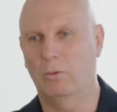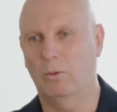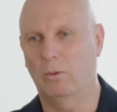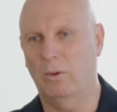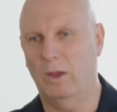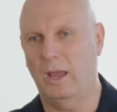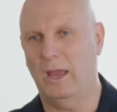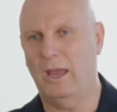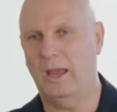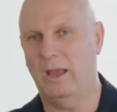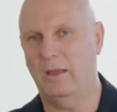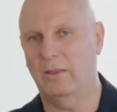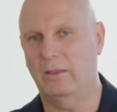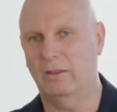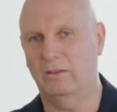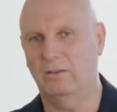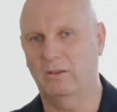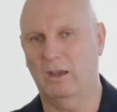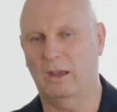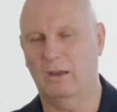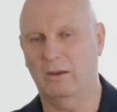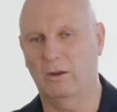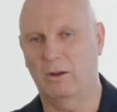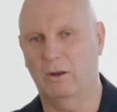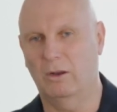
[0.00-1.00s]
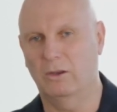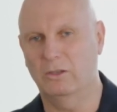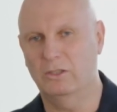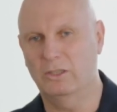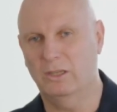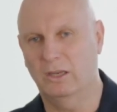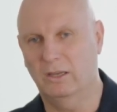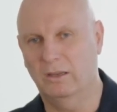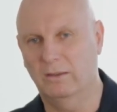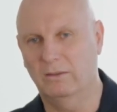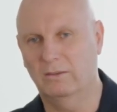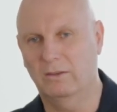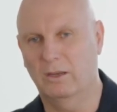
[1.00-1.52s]
how the
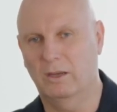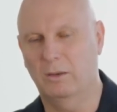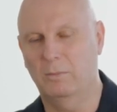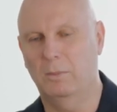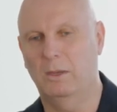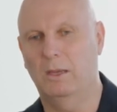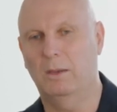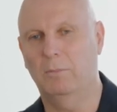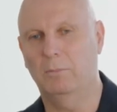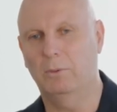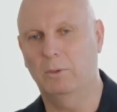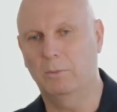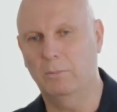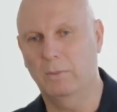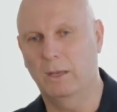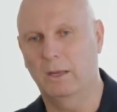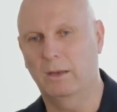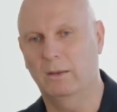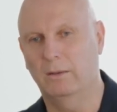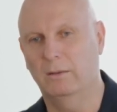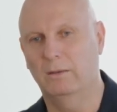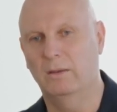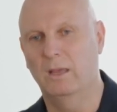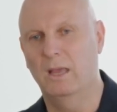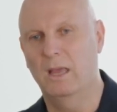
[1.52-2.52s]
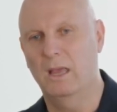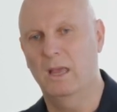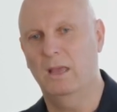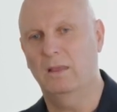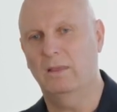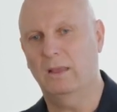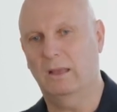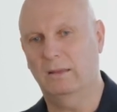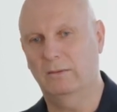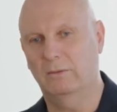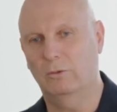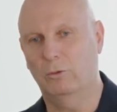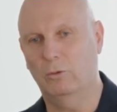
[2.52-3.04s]
technology is going to be implemented.
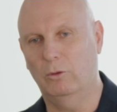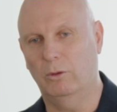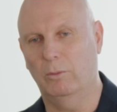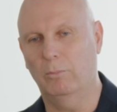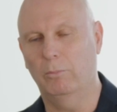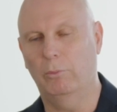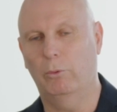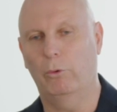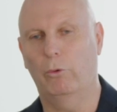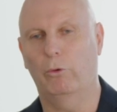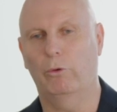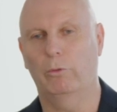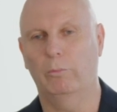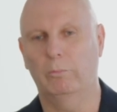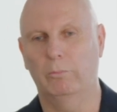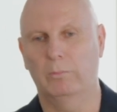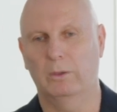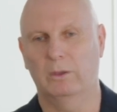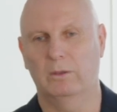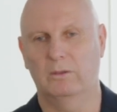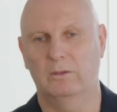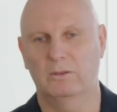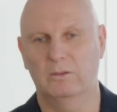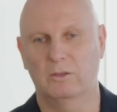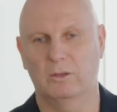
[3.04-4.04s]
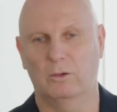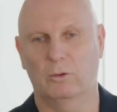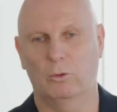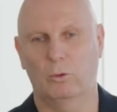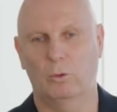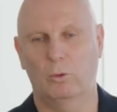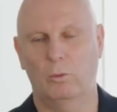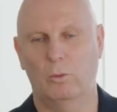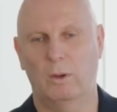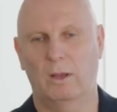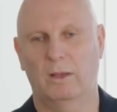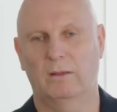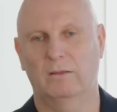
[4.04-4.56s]
That's all important, but to
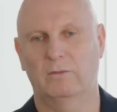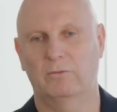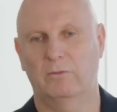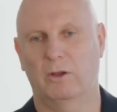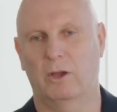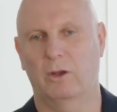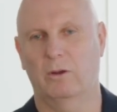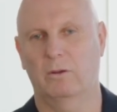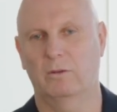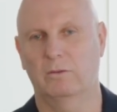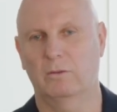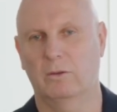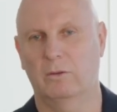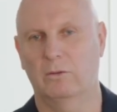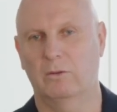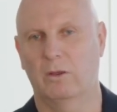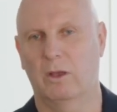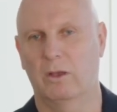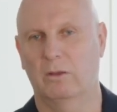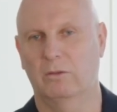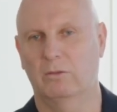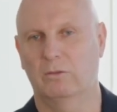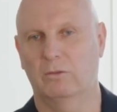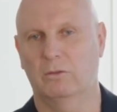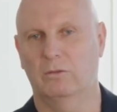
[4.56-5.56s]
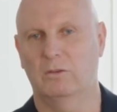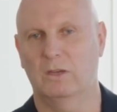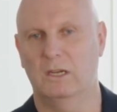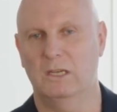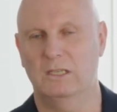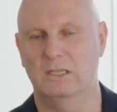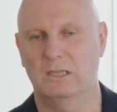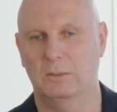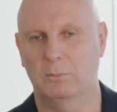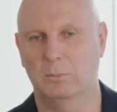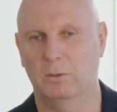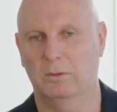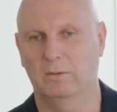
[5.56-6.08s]
always focus on those
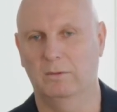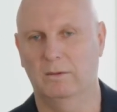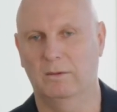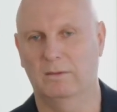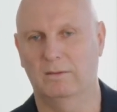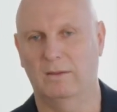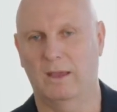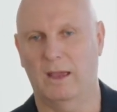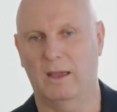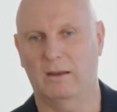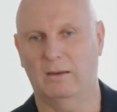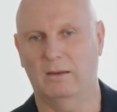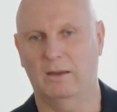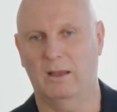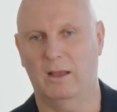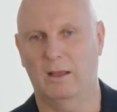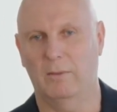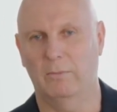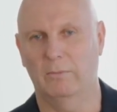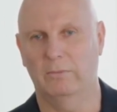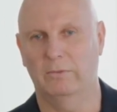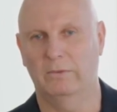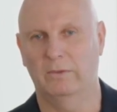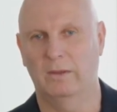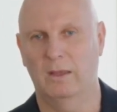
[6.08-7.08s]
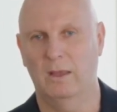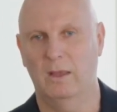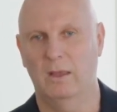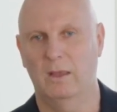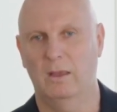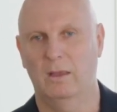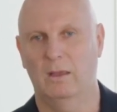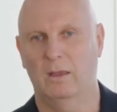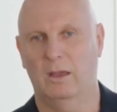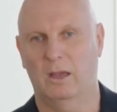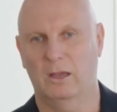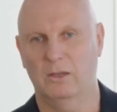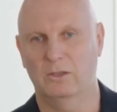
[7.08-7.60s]
strategic business outcomes
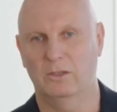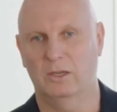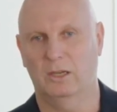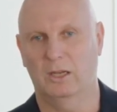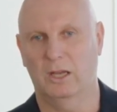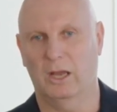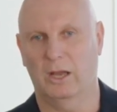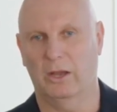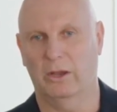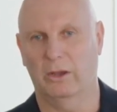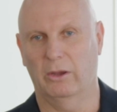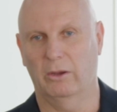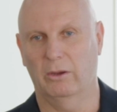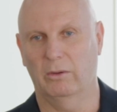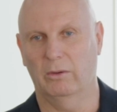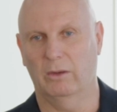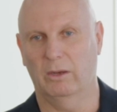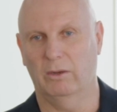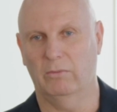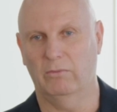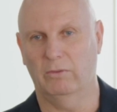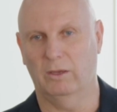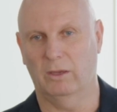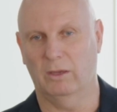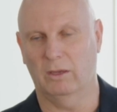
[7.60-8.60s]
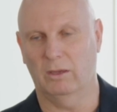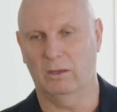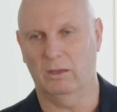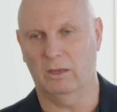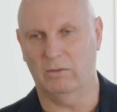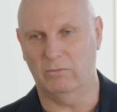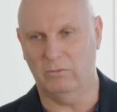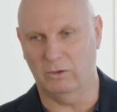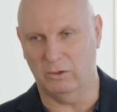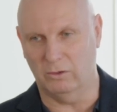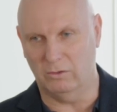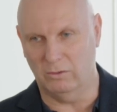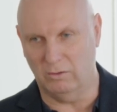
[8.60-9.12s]
as you go. And if
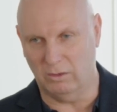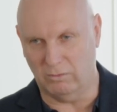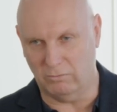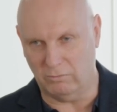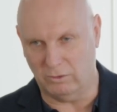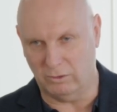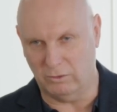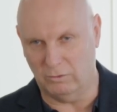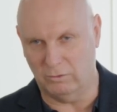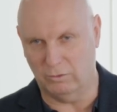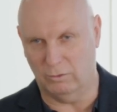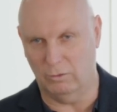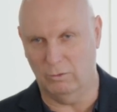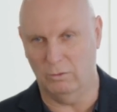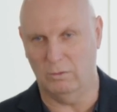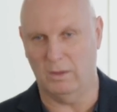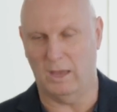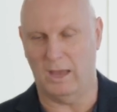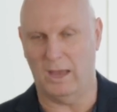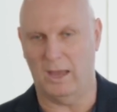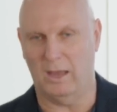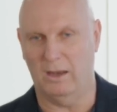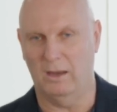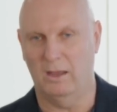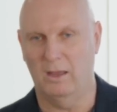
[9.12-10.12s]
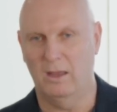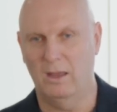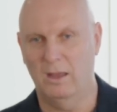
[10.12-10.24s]
you do that,